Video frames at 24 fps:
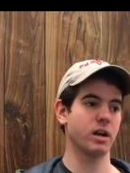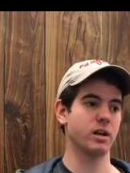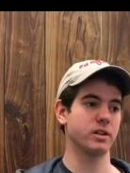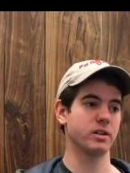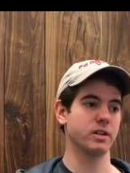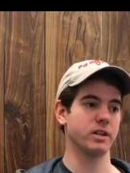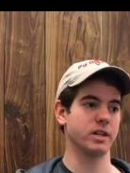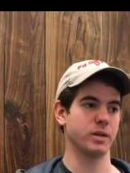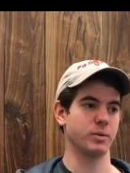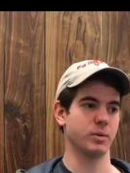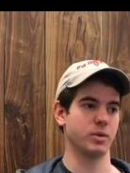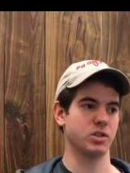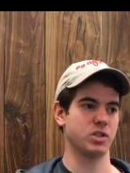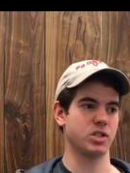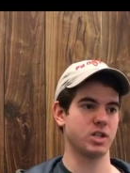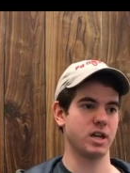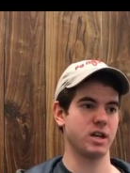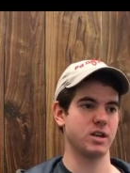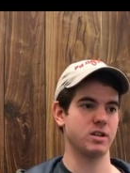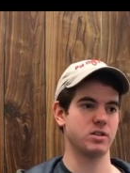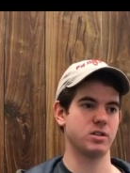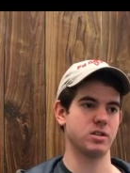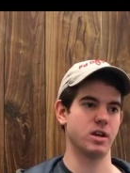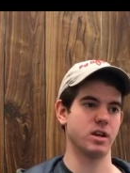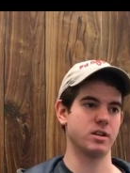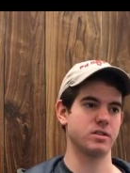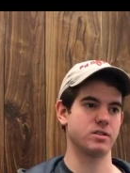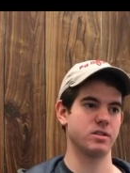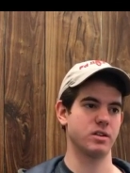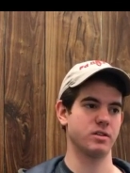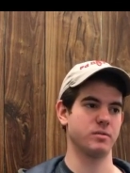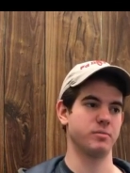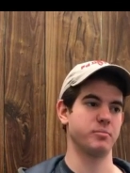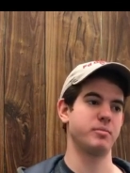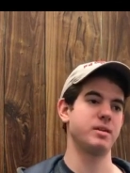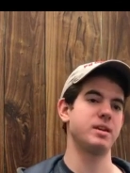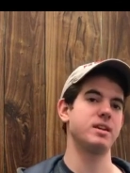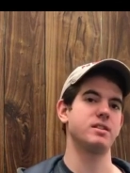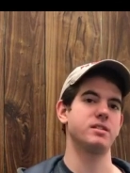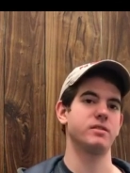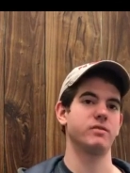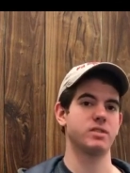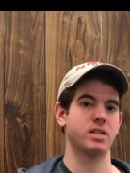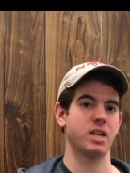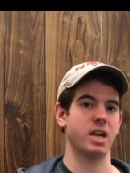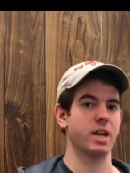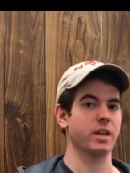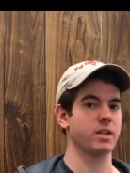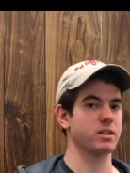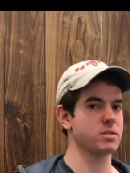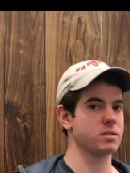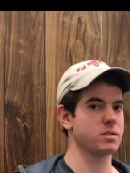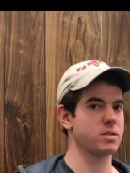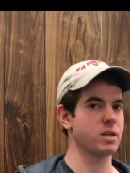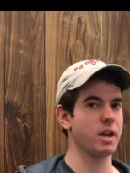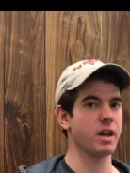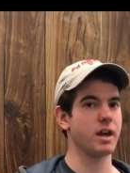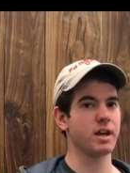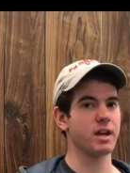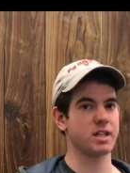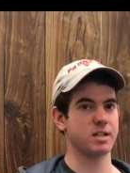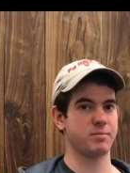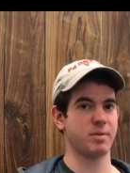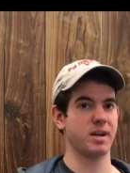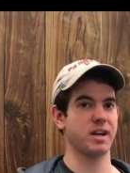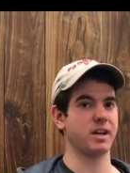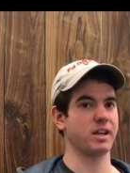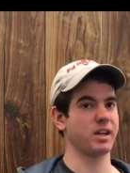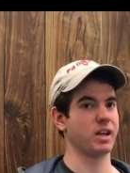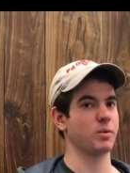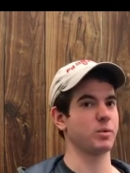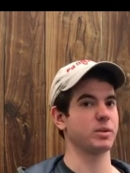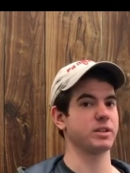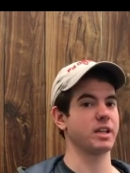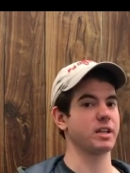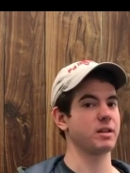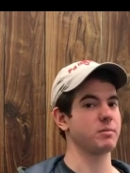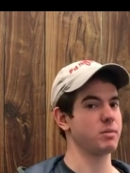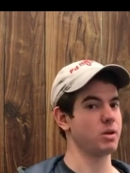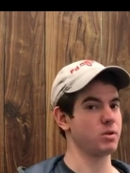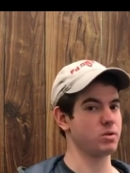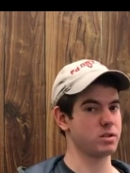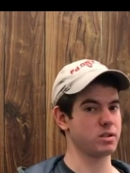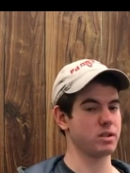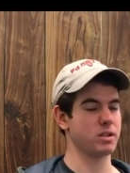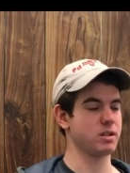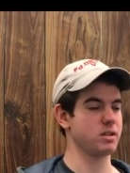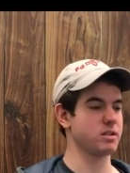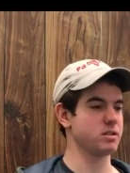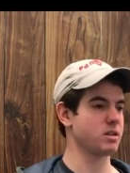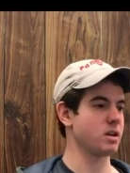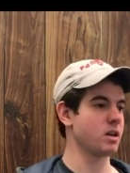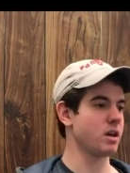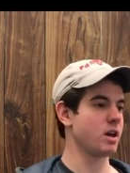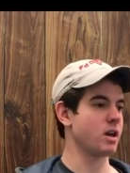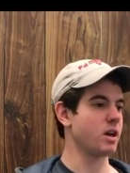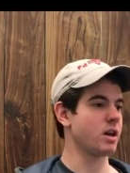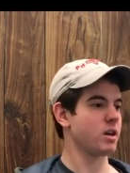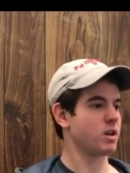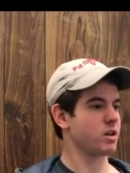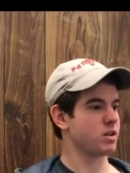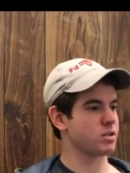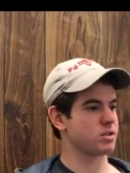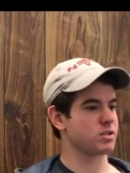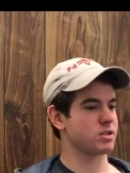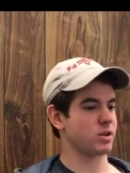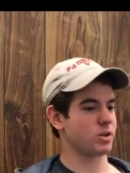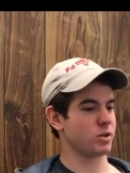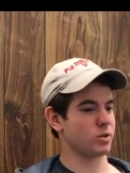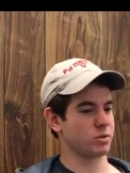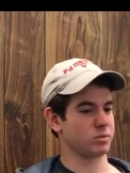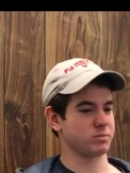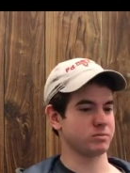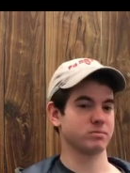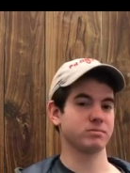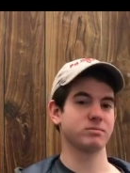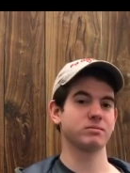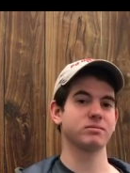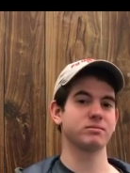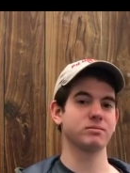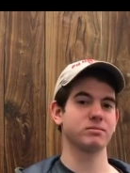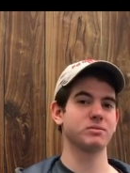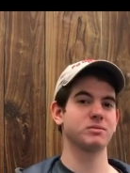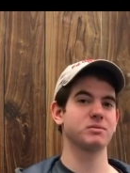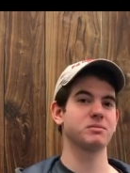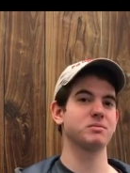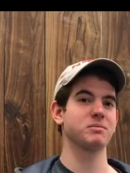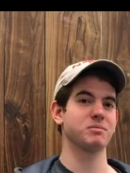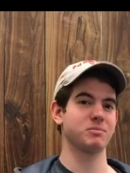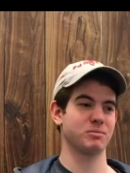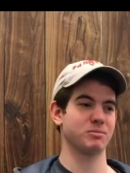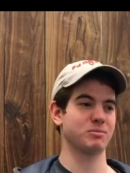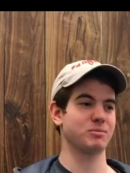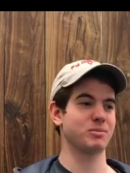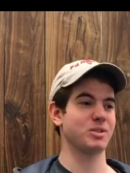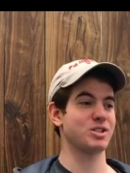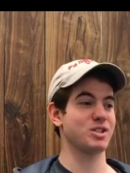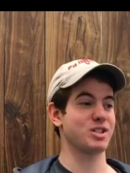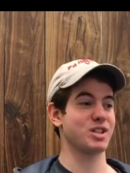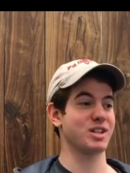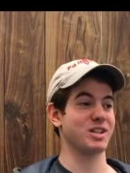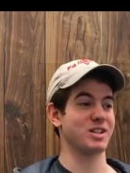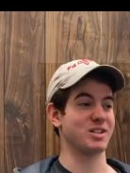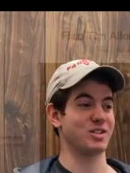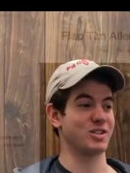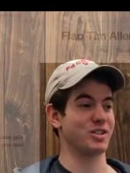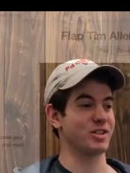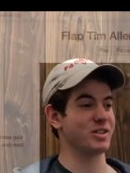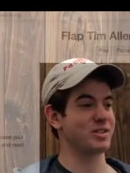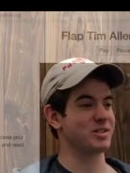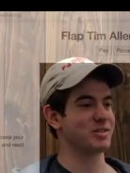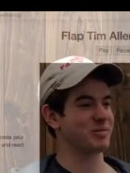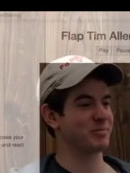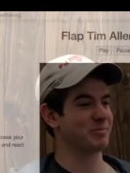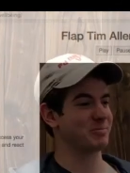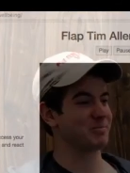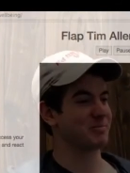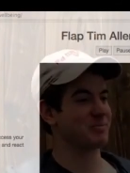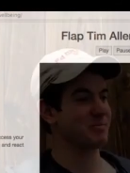color, and it will change a certain piece of text, depending on what that emotion is. So let's get into this.